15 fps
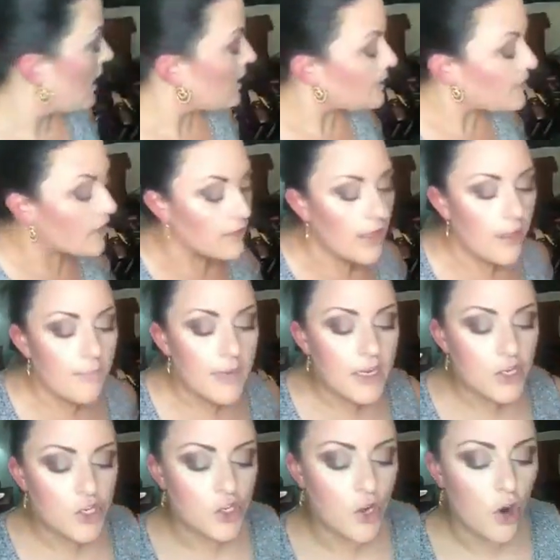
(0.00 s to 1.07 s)
Now let me
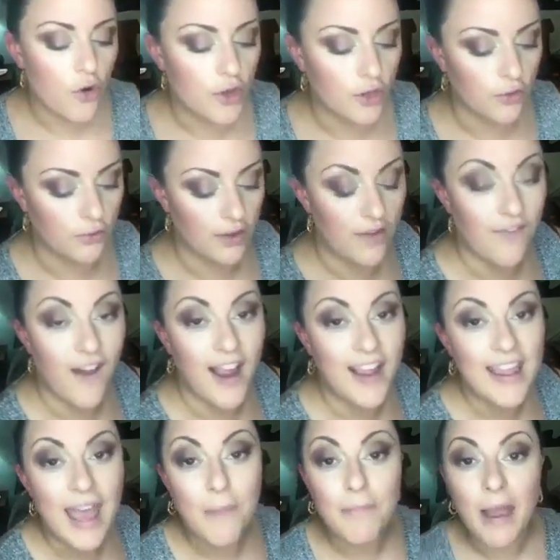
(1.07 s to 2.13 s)
show you, if I
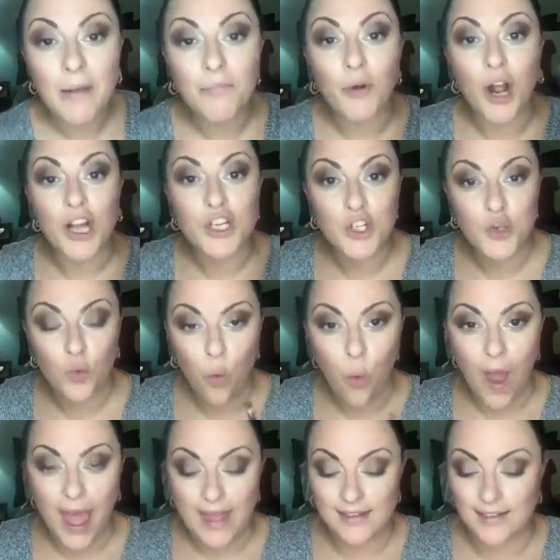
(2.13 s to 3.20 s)
get my brush
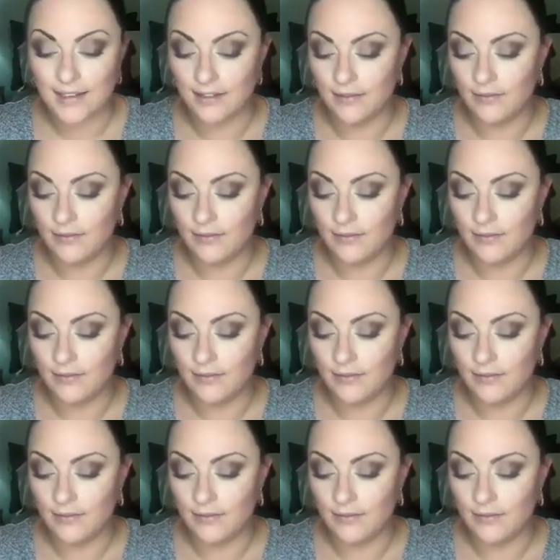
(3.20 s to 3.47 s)
wet,